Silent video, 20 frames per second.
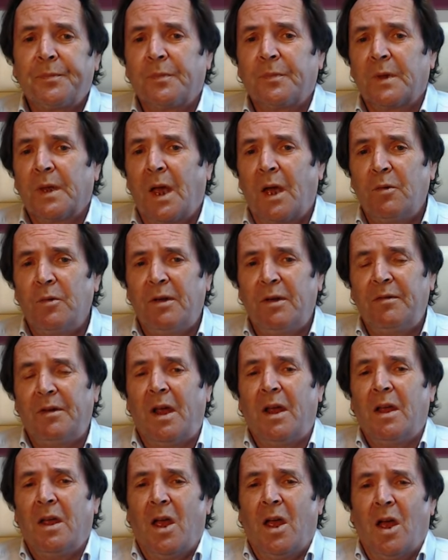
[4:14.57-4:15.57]

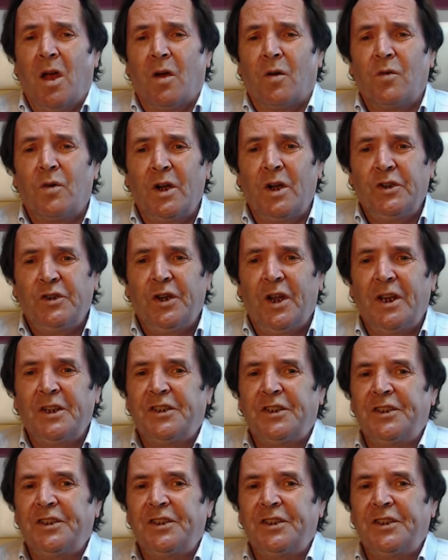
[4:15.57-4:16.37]
However, Russia has